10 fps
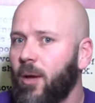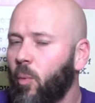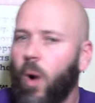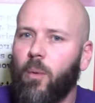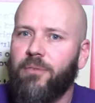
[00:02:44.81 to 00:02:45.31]

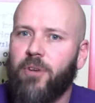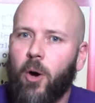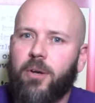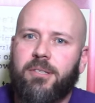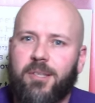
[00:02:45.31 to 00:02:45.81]
And what we've
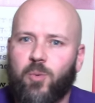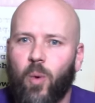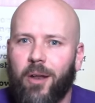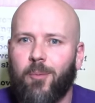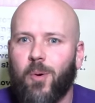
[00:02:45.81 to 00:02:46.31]
noticed is
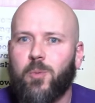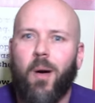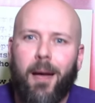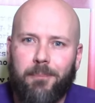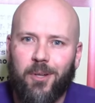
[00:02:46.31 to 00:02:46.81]
one of the most
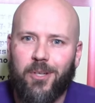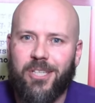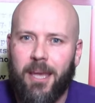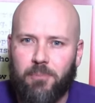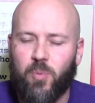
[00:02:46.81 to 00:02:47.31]
popular
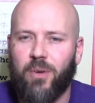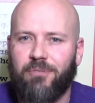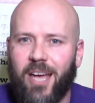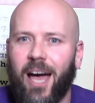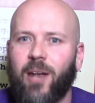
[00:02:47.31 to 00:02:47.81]
tips
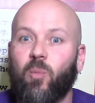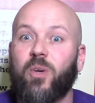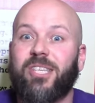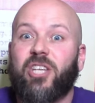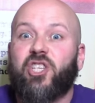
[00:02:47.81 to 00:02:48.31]
we've done
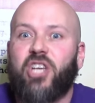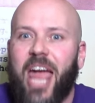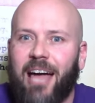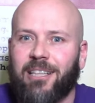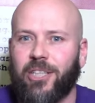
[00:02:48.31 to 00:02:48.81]
was a
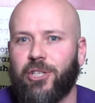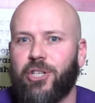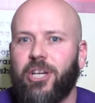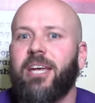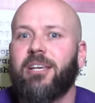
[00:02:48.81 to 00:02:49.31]

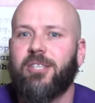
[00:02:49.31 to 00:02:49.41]
challenge.